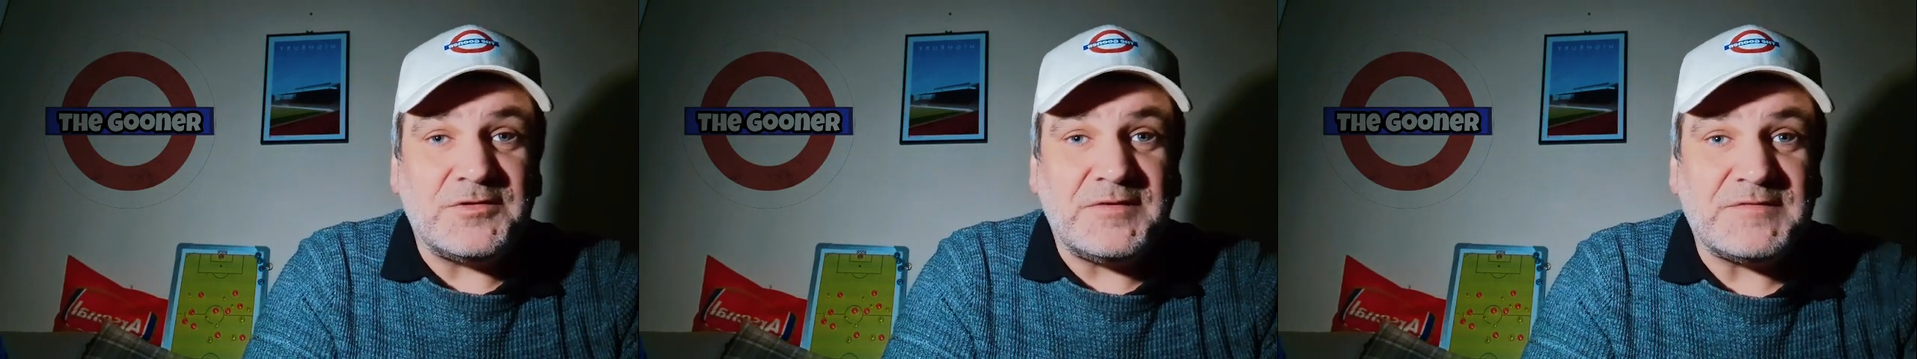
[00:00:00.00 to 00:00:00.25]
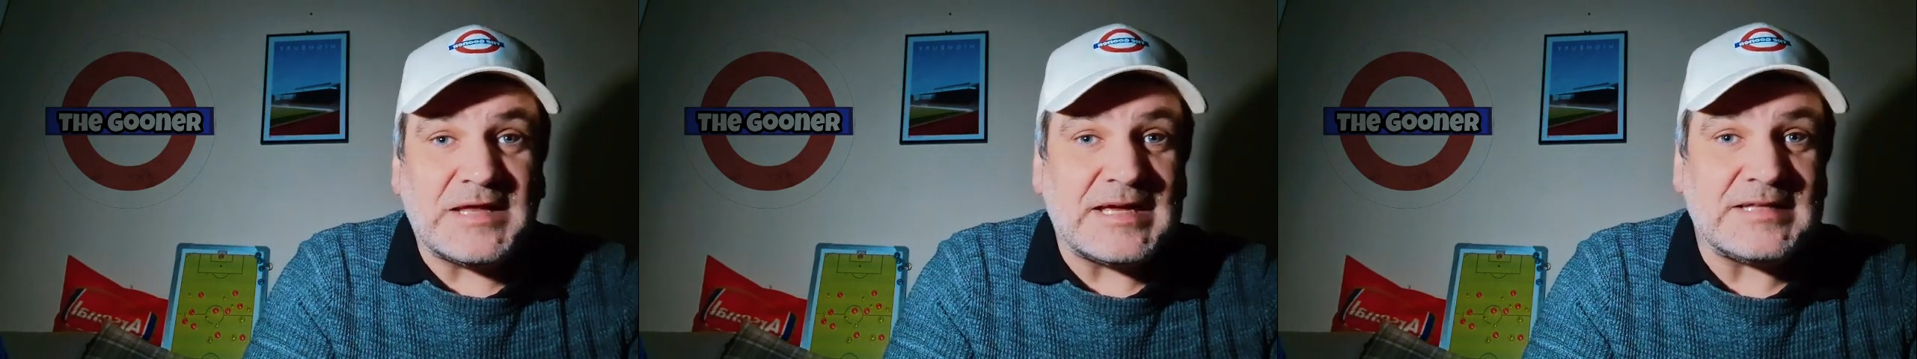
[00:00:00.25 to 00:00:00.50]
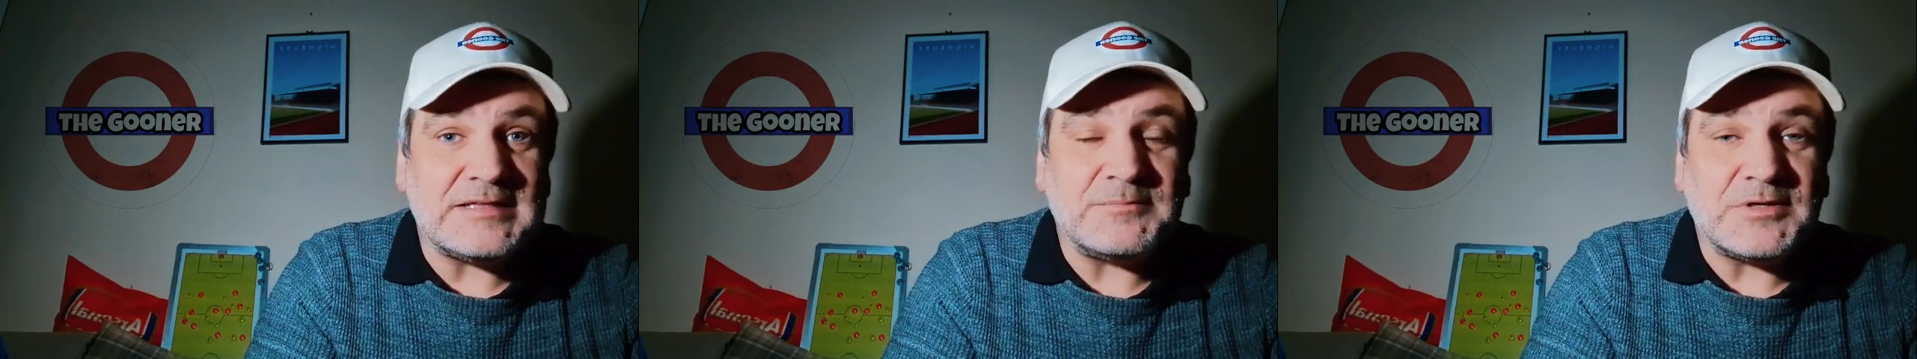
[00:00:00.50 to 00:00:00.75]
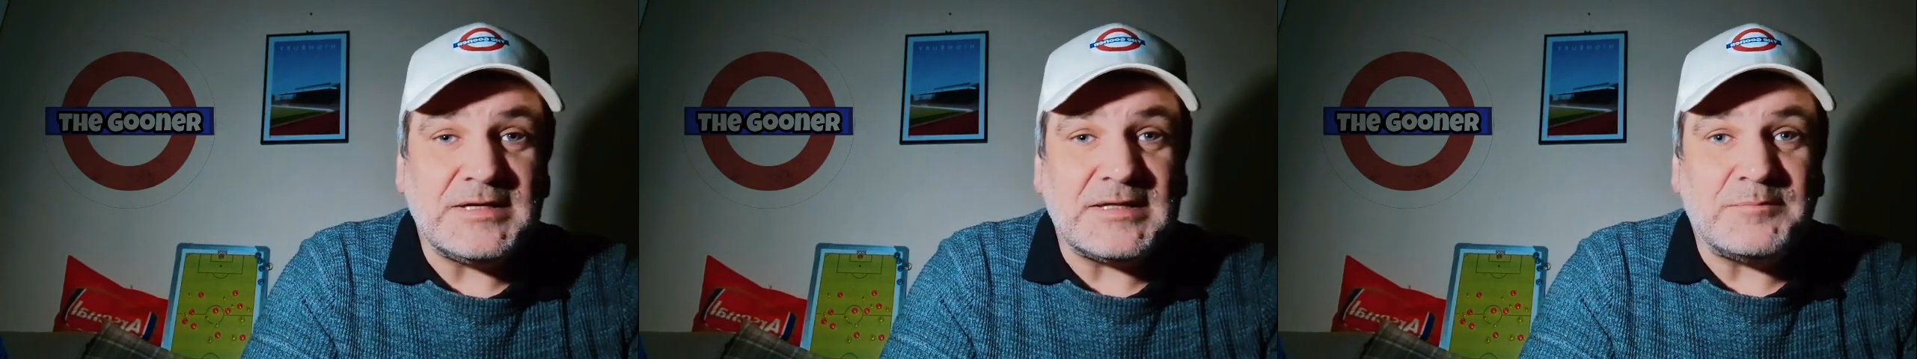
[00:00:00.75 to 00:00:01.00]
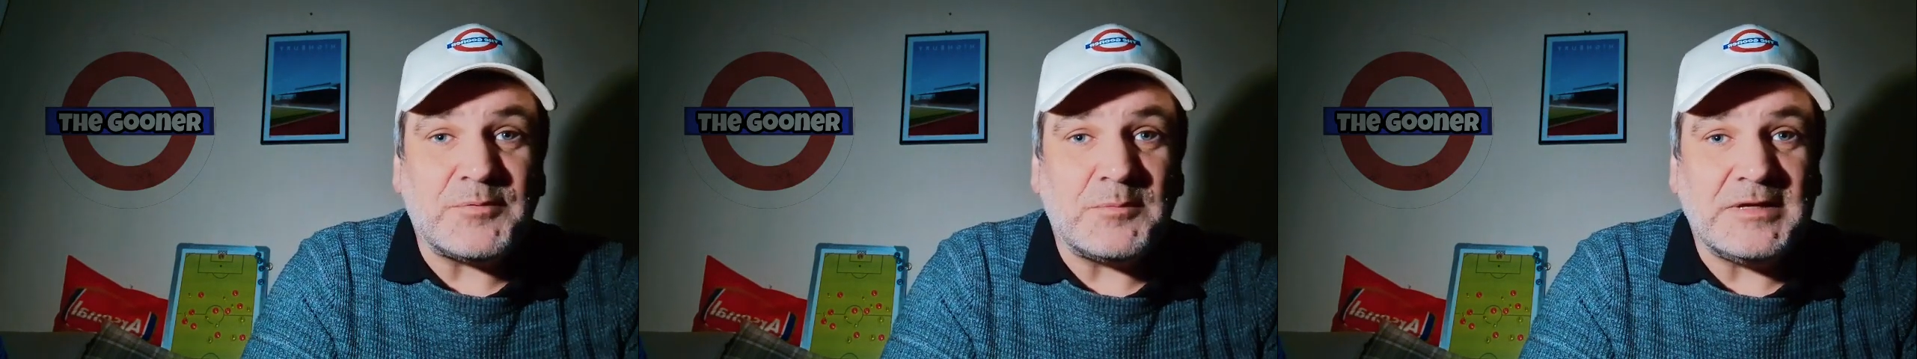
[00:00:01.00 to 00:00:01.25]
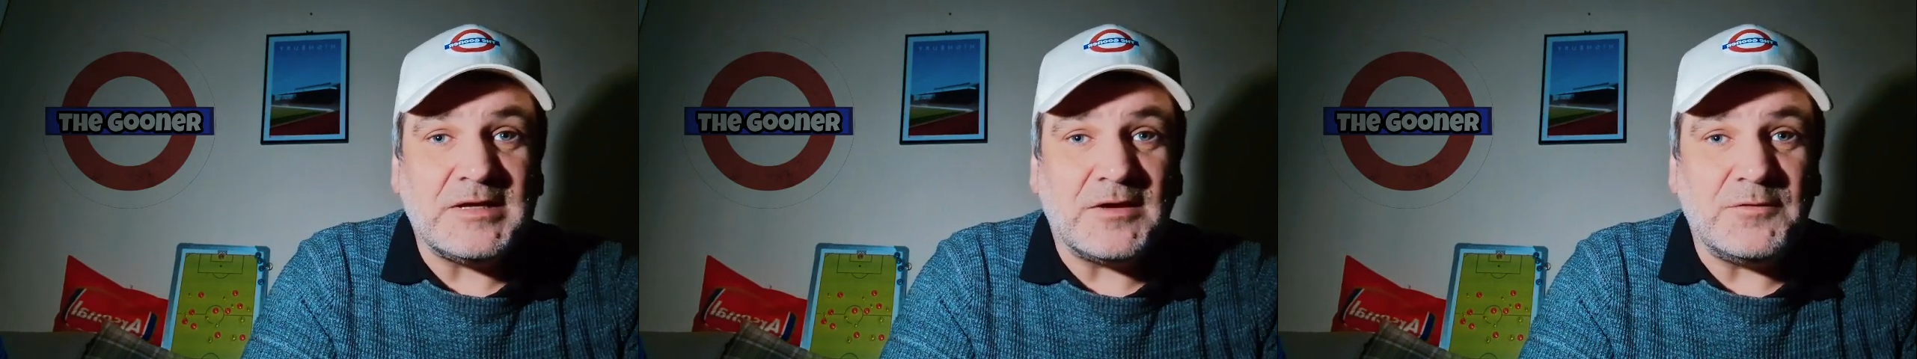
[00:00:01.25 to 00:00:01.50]
And if they had the money, they'd
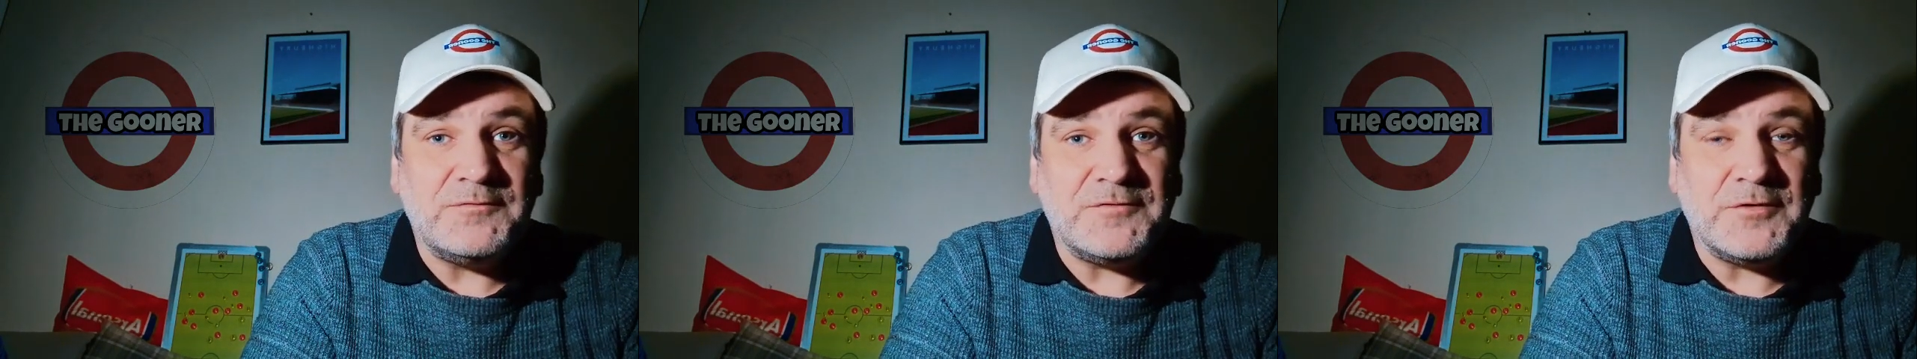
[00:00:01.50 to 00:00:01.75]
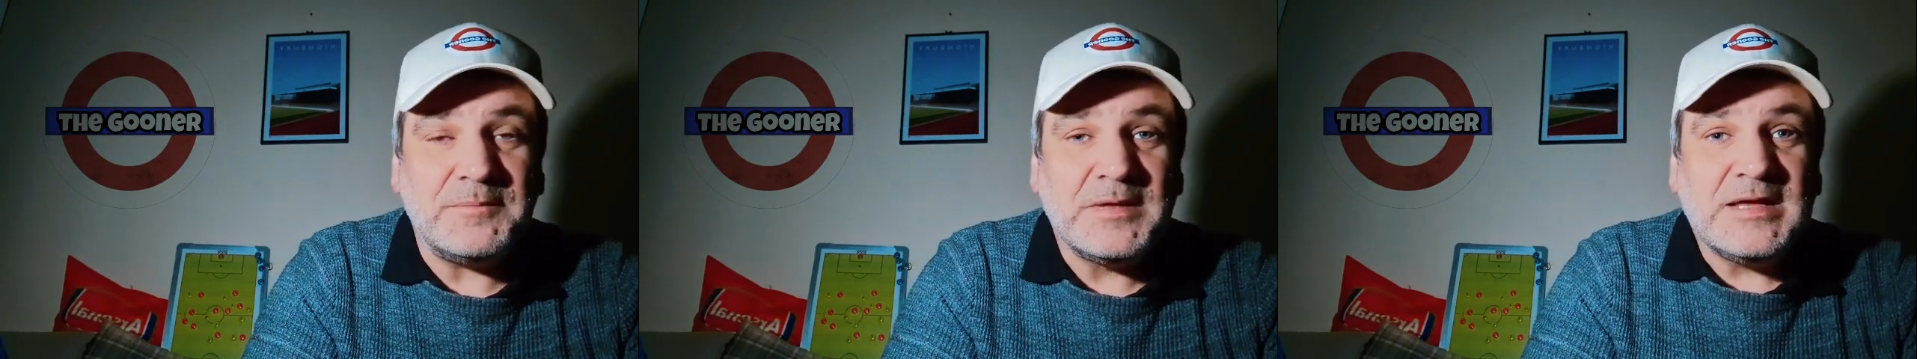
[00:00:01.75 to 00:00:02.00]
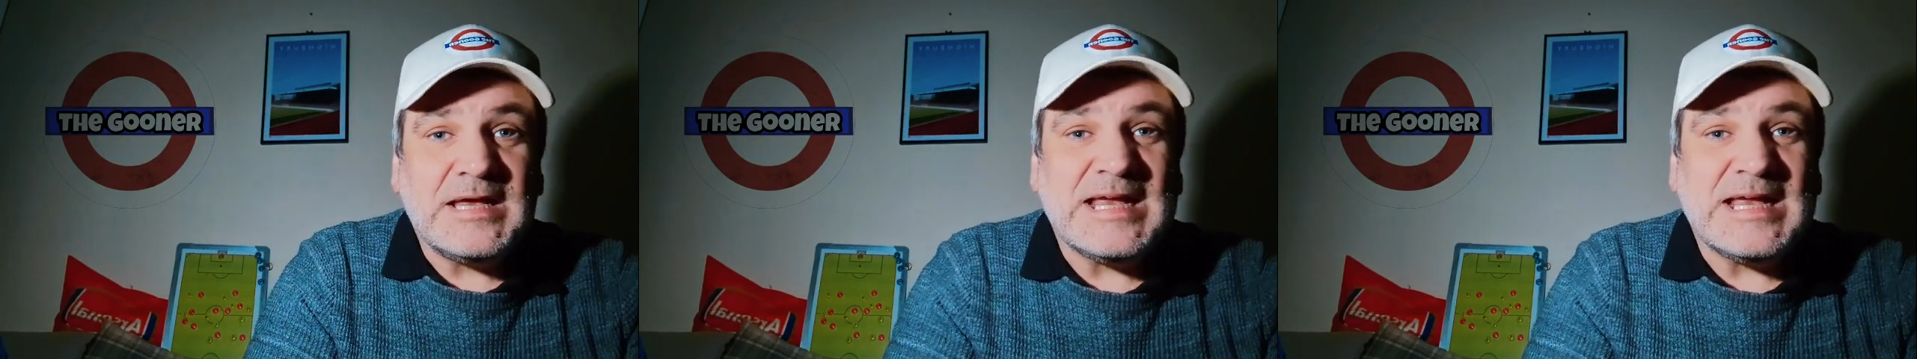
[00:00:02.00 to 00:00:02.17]
probably go for him.